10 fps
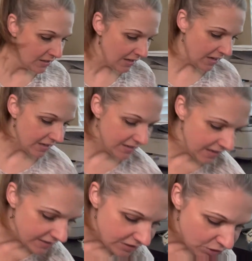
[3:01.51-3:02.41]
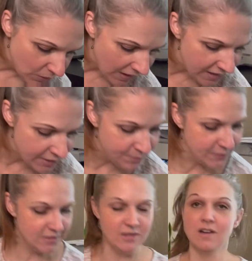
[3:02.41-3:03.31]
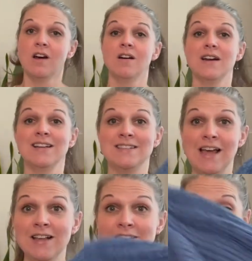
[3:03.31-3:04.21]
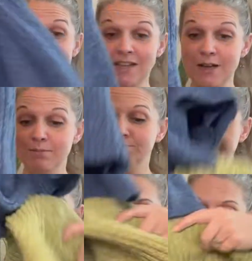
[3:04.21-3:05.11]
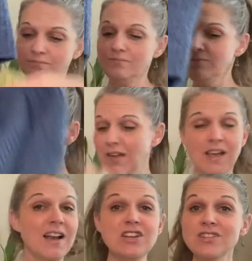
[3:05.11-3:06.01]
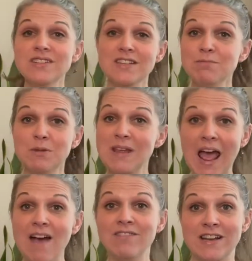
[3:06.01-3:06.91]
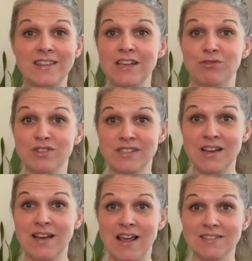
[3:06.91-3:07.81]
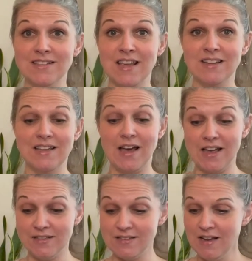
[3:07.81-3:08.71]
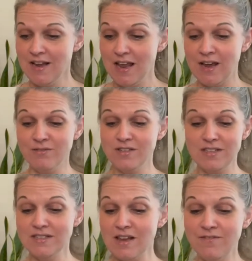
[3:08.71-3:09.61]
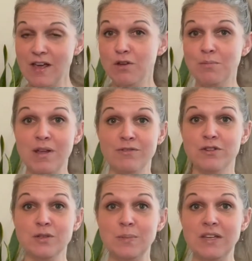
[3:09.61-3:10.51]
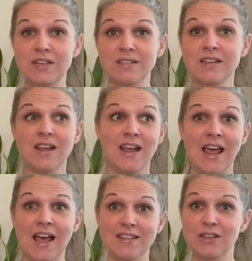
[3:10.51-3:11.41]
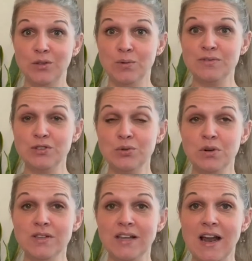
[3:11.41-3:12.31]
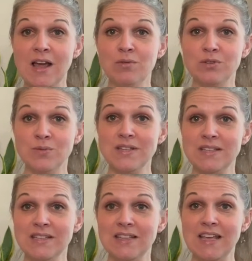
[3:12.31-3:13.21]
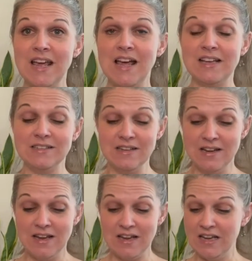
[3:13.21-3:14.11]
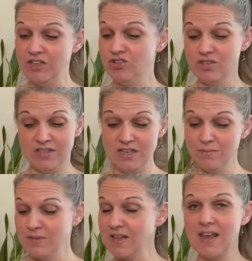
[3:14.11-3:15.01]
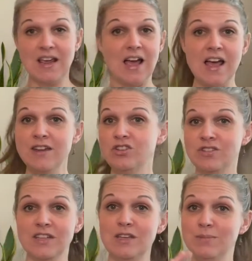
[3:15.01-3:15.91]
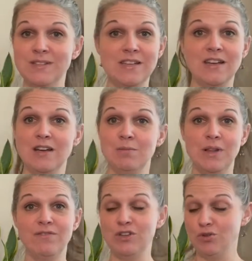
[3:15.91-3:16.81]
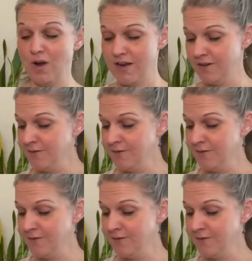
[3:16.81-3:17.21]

Okay, next two items are exactly the same, and I just seem to be having a thing for Sundance lately, guys. Ever since I found my first piece at the thrift store that I was recently at, it just seems like I just keep seeing them left and right.